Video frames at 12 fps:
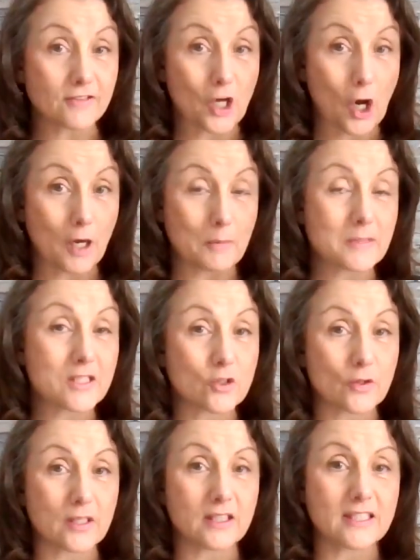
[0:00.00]
times
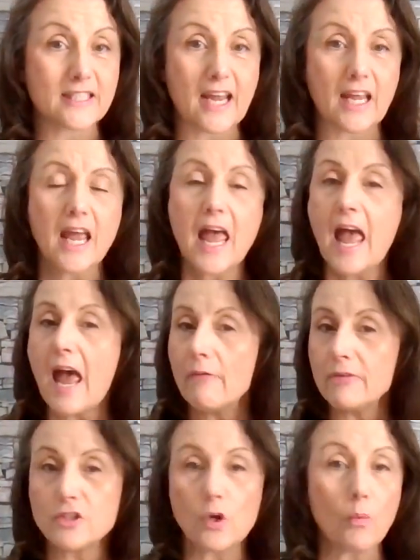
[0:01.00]
during the day. And
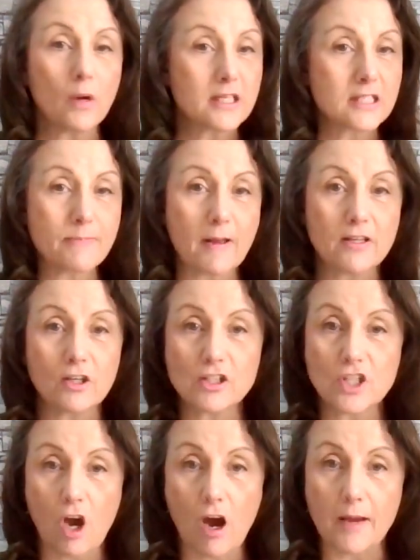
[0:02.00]
we don't want to spend our
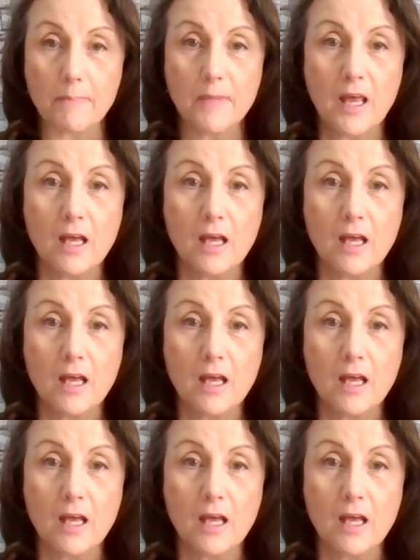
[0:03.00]
time